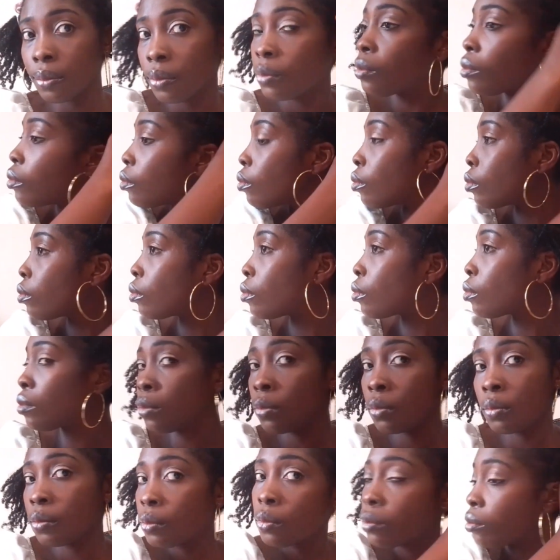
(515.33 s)
I upload
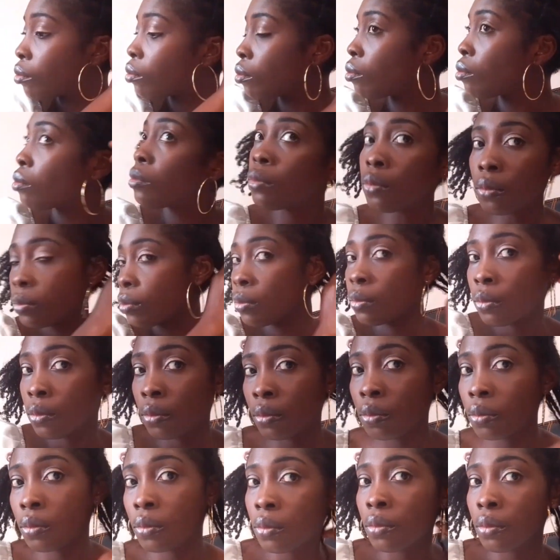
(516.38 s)
a new
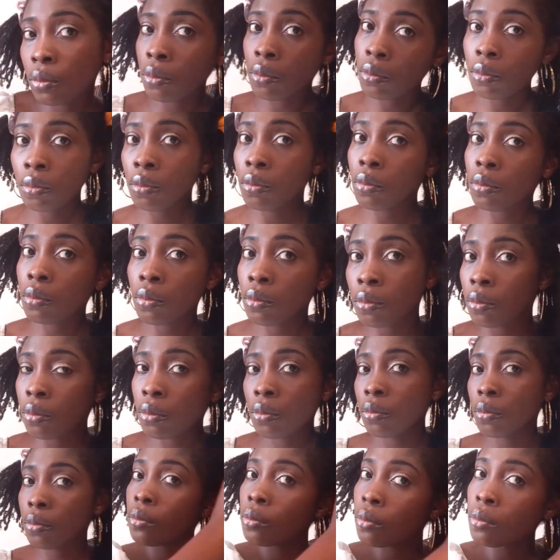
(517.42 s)
video.
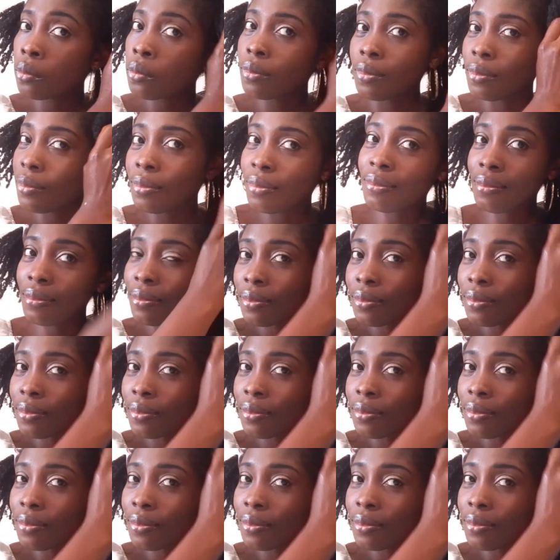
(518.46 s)
So guys,